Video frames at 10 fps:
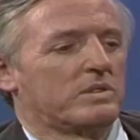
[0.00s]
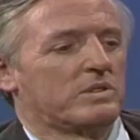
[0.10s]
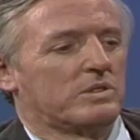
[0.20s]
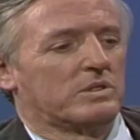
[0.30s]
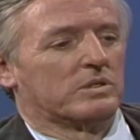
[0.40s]
to,
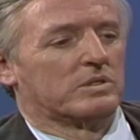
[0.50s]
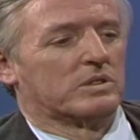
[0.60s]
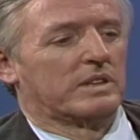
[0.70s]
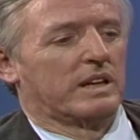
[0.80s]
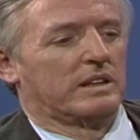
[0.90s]
to, to,
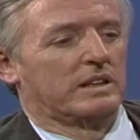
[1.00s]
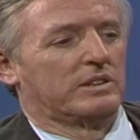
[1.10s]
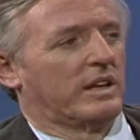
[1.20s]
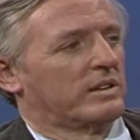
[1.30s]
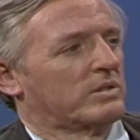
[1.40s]
take the
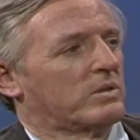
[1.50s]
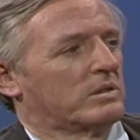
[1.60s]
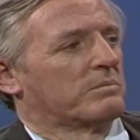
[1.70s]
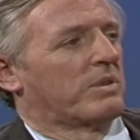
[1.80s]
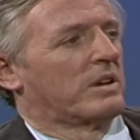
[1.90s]
tennis court
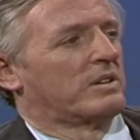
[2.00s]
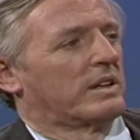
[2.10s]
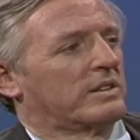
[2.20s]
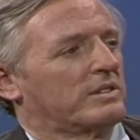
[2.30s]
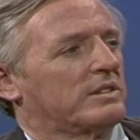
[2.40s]

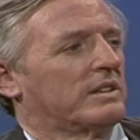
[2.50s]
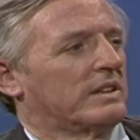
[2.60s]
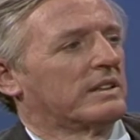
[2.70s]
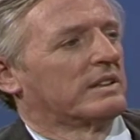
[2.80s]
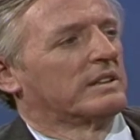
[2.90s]
projects and
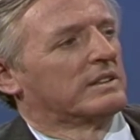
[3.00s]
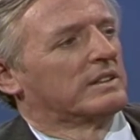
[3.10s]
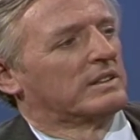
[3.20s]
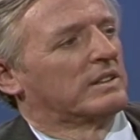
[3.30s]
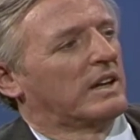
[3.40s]
say,
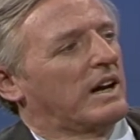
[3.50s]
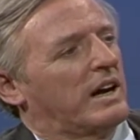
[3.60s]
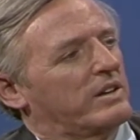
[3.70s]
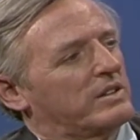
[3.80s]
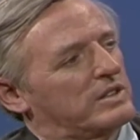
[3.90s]
well, uh,
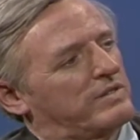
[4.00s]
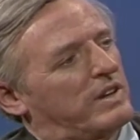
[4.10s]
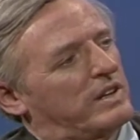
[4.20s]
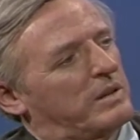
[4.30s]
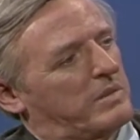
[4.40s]
how do you
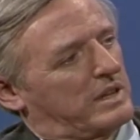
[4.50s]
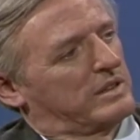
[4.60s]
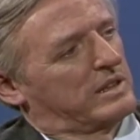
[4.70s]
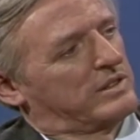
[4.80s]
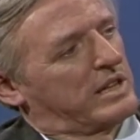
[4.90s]
justify them?
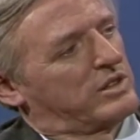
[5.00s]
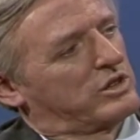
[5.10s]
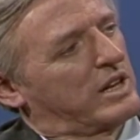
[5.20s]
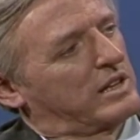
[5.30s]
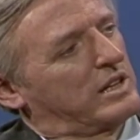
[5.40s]
Is that the
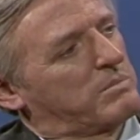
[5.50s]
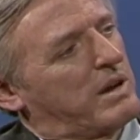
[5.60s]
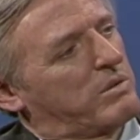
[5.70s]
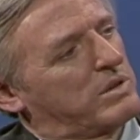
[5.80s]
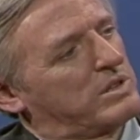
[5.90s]
technique
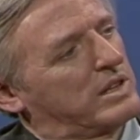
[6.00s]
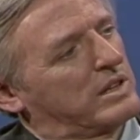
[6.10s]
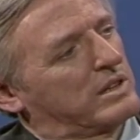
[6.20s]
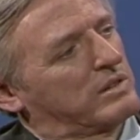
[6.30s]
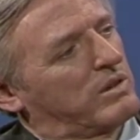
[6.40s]
by which
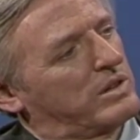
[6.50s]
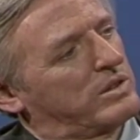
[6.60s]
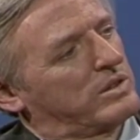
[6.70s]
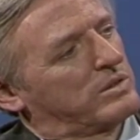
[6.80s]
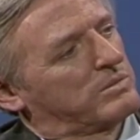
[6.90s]
they
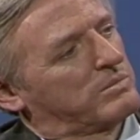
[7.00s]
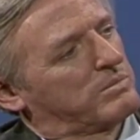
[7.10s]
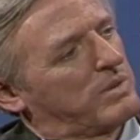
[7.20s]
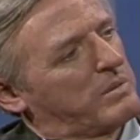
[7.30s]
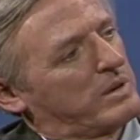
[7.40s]
question you?
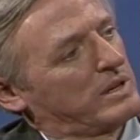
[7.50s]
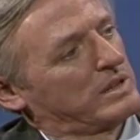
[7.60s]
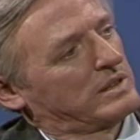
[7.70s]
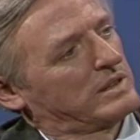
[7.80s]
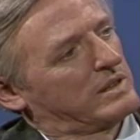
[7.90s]
Primarily? Not
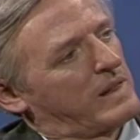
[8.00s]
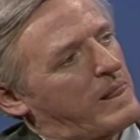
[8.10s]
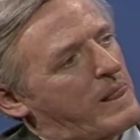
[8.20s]
always.